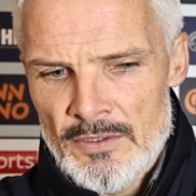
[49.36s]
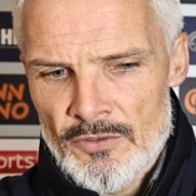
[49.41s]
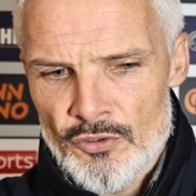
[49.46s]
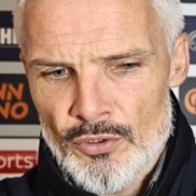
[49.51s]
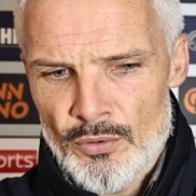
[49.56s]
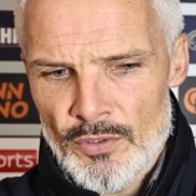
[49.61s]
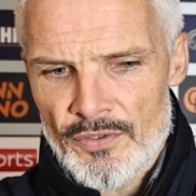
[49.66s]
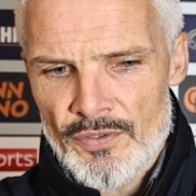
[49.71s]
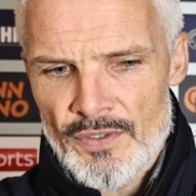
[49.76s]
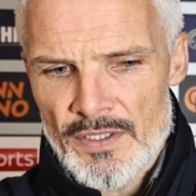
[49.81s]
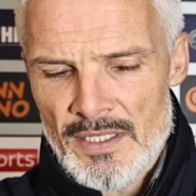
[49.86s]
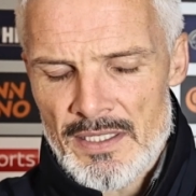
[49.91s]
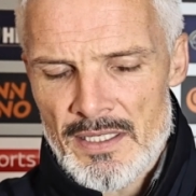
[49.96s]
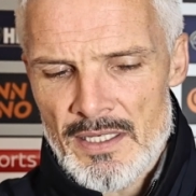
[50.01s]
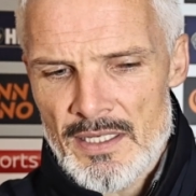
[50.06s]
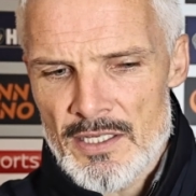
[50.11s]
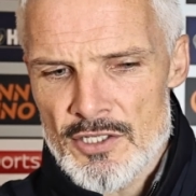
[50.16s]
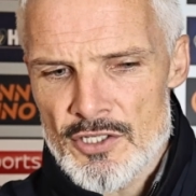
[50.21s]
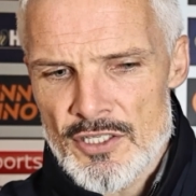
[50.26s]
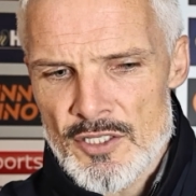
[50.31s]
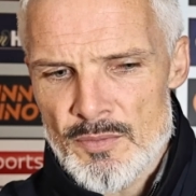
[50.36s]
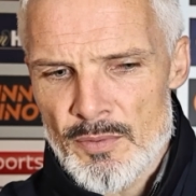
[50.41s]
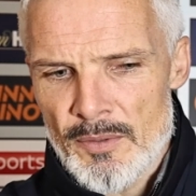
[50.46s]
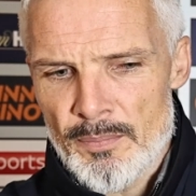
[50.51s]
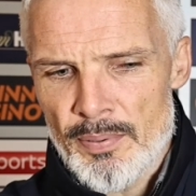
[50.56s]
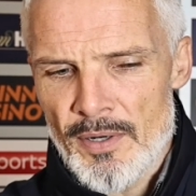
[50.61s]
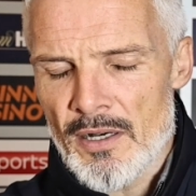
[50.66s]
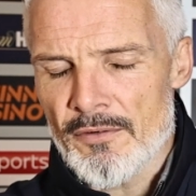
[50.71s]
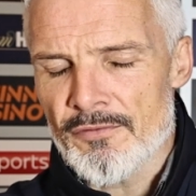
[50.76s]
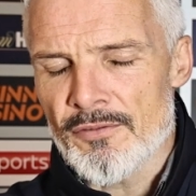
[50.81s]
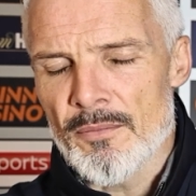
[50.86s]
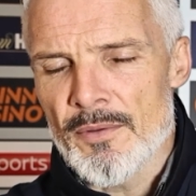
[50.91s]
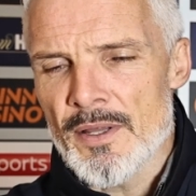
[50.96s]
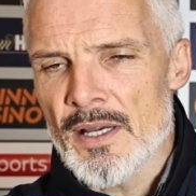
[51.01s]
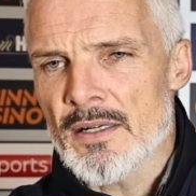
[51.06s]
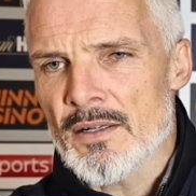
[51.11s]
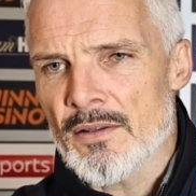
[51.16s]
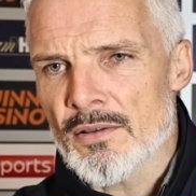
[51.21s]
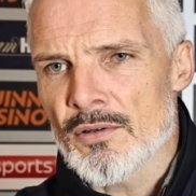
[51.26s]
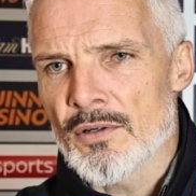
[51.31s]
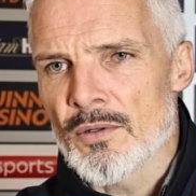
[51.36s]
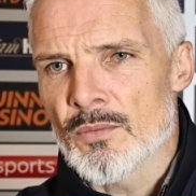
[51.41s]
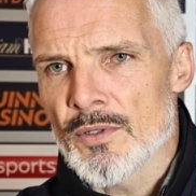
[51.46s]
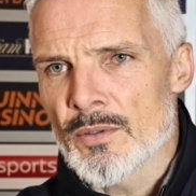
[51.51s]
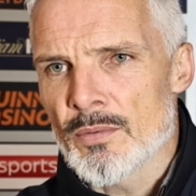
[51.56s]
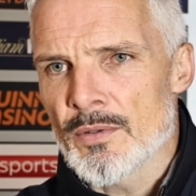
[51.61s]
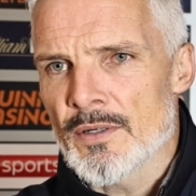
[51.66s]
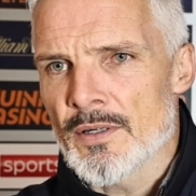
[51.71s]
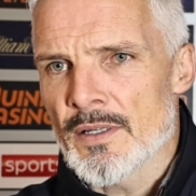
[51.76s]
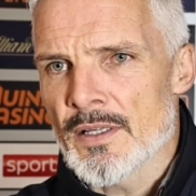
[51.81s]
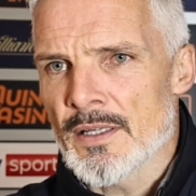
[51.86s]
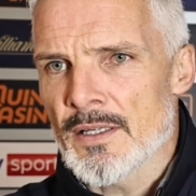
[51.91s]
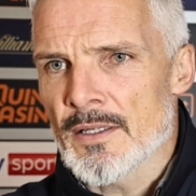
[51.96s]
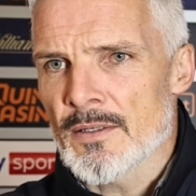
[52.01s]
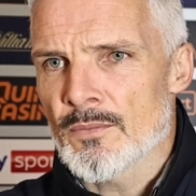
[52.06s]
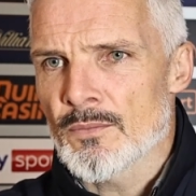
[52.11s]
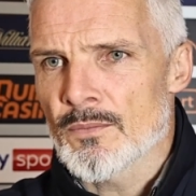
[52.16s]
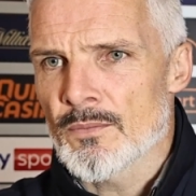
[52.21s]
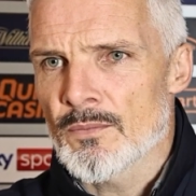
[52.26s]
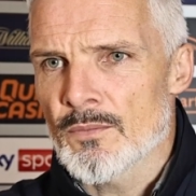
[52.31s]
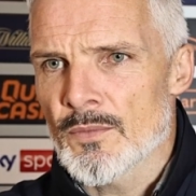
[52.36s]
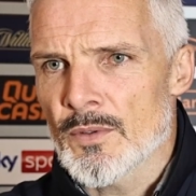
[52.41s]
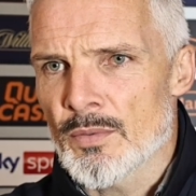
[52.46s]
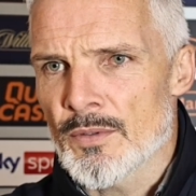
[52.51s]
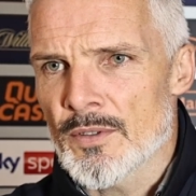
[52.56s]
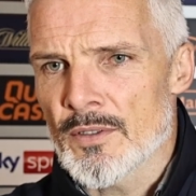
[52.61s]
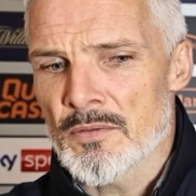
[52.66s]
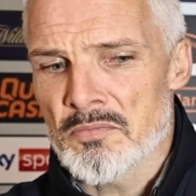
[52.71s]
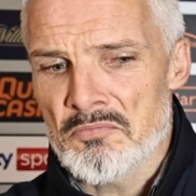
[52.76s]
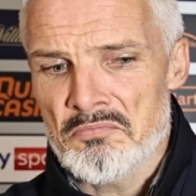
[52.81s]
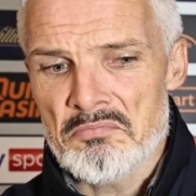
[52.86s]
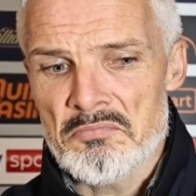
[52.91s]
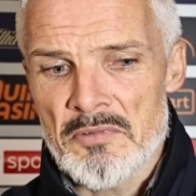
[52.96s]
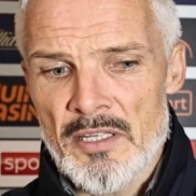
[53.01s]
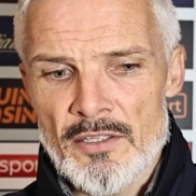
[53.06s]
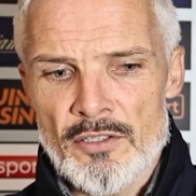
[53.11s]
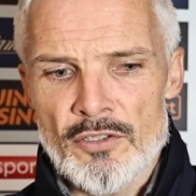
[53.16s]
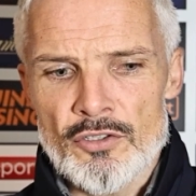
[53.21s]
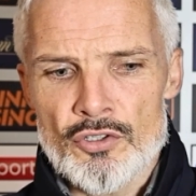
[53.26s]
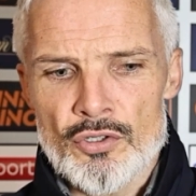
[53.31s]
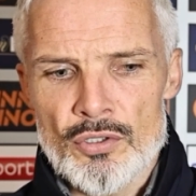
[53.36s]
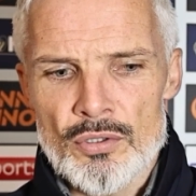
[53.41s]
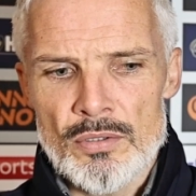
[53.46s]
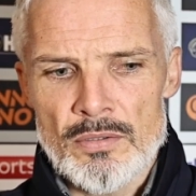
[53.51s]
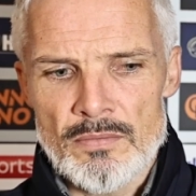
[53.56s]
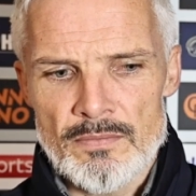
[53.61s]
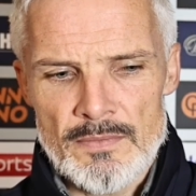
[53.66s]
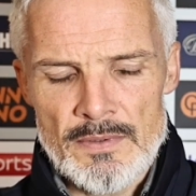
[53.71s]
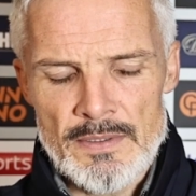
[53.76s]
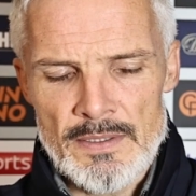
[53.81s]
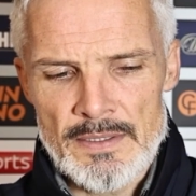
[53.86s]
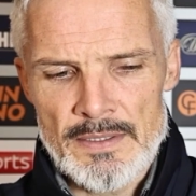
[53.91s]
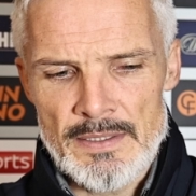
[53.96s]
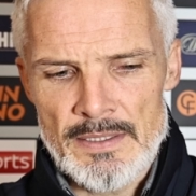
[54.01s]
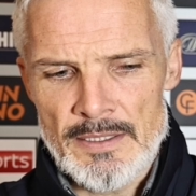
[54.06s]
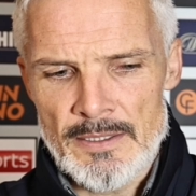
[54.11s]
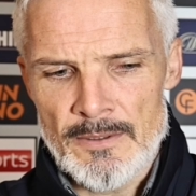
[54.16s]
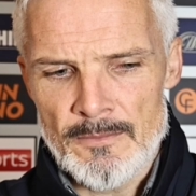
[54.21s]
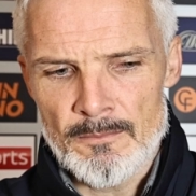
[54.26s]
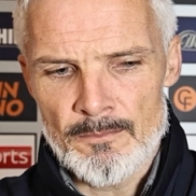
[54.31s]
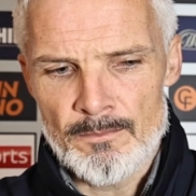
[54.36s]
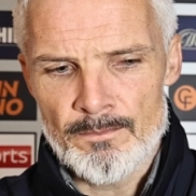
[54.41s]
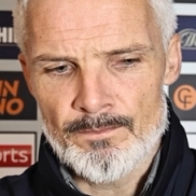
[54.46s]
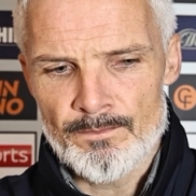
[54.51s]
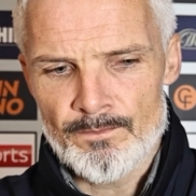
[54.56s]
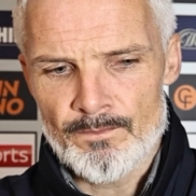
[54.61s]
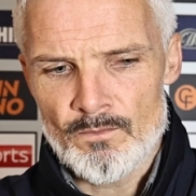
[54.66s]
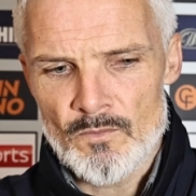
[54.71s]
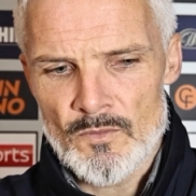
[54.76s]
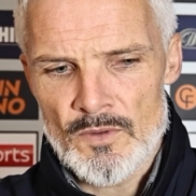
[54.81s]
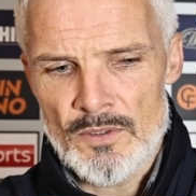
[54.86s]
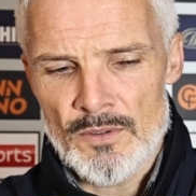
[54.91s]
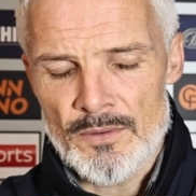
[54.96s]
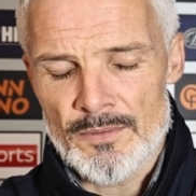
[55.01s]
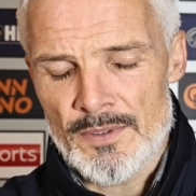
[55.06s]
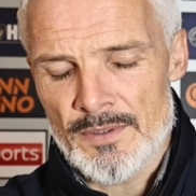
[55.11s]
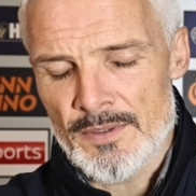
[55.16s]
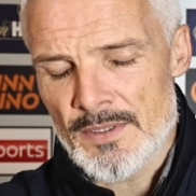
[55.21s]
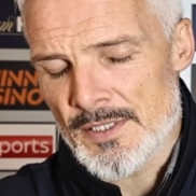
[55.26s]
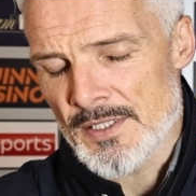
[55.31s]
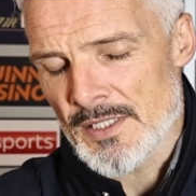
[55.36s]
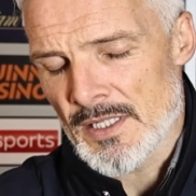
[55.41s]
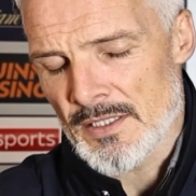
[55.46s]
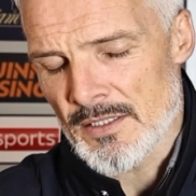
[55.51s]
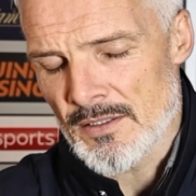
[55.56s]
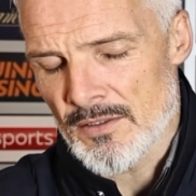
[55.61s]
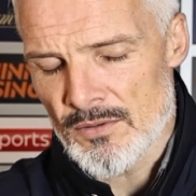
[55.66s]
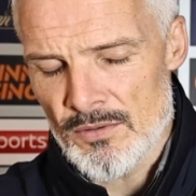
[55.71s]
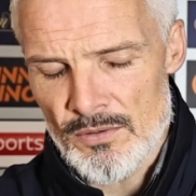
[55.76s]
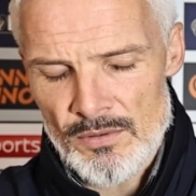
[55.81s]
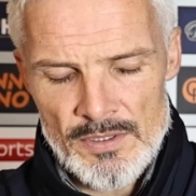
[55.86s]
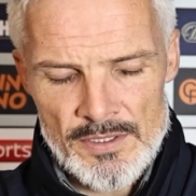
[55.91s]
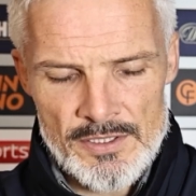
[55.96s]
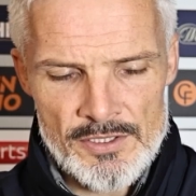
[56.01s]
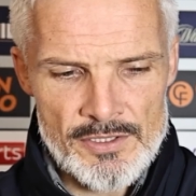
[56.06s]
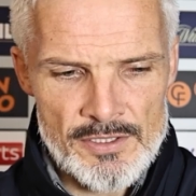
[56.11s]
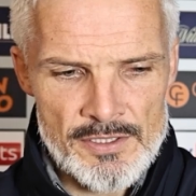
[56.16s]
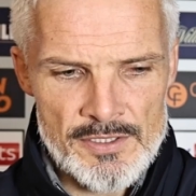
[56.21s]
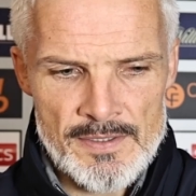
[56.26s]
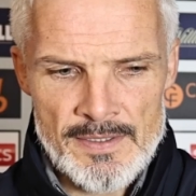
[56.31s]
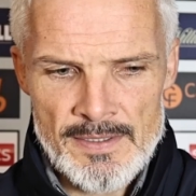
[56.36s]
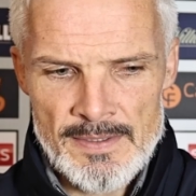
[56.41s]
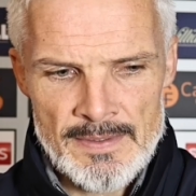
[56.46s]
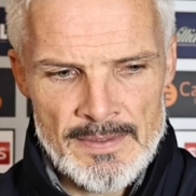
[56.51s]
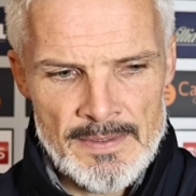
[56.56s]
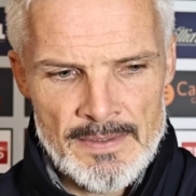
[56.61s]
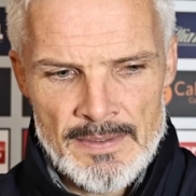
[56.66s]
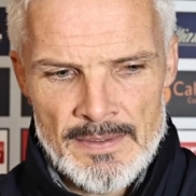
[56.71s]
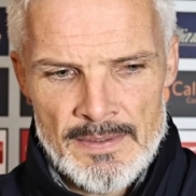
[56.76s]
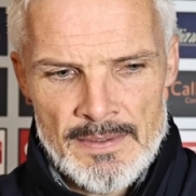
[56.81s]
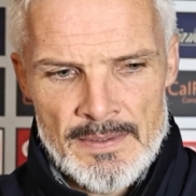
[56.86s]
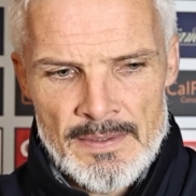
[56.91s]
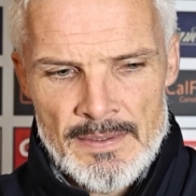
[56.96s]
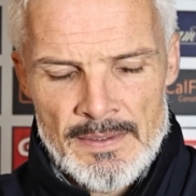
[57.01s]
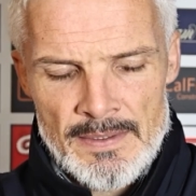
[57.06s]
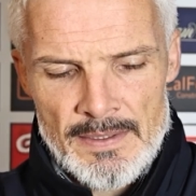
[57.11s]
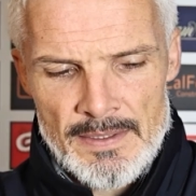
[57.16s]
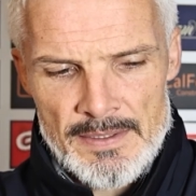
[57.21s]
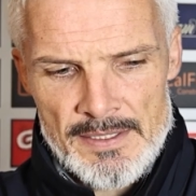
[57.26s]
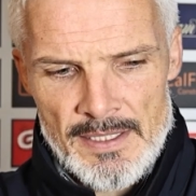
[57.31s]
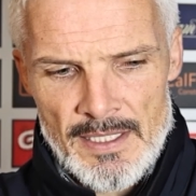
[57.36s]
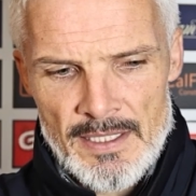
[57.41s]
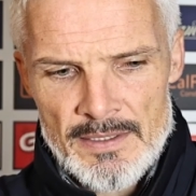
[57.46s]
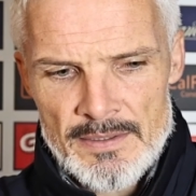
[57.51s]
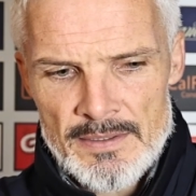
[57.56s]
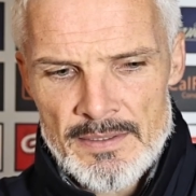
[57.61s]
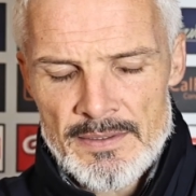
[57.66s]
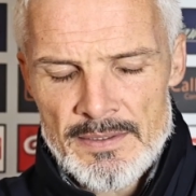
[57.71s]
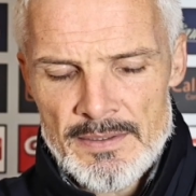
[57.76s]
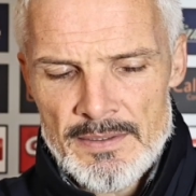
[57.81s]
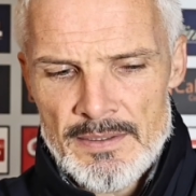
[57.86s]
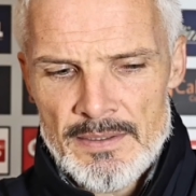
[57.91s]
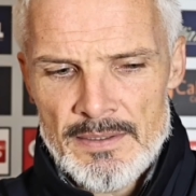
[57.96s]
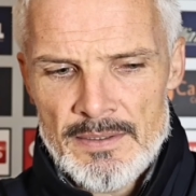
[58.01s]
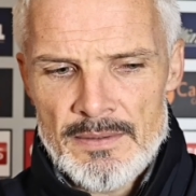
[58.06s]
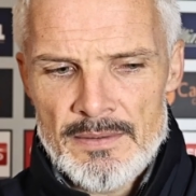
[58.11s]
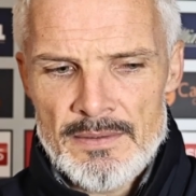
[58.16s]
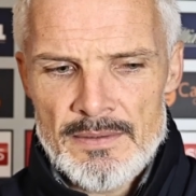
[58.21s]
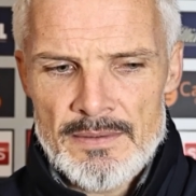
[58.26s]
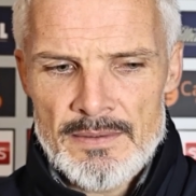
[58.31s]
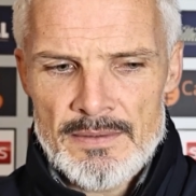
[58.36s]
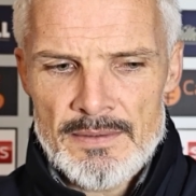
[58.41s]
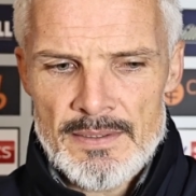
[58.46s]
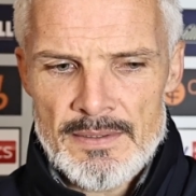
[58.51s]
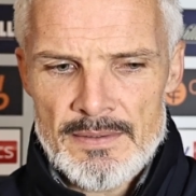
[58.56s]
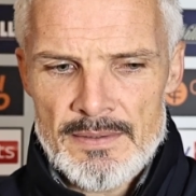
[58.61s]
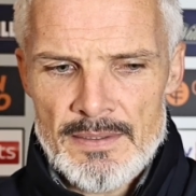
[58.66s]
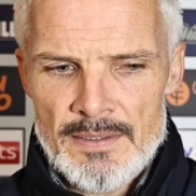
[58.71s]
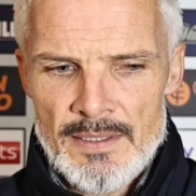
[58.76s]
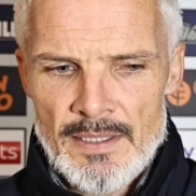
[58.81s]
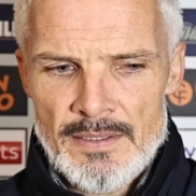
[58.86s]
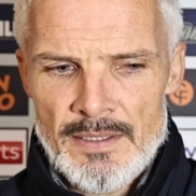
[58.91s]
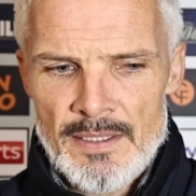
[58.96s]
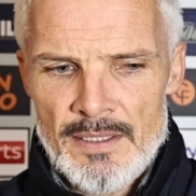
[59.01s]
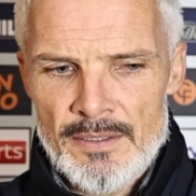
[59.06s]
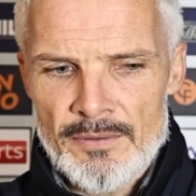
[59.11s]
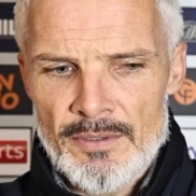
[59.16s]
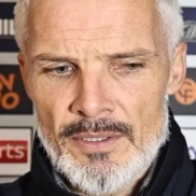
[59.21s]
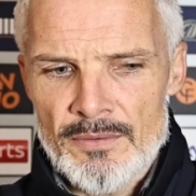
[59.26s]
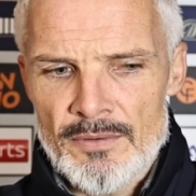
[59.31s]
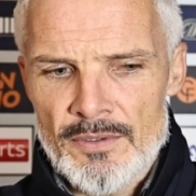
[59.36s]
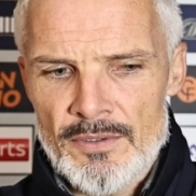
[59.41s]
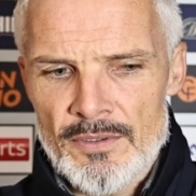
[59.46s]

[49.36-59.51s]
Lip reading: 2 or 3 occasions, but apart from that, I thought we were in control. And the second goal, it's hard to get your head around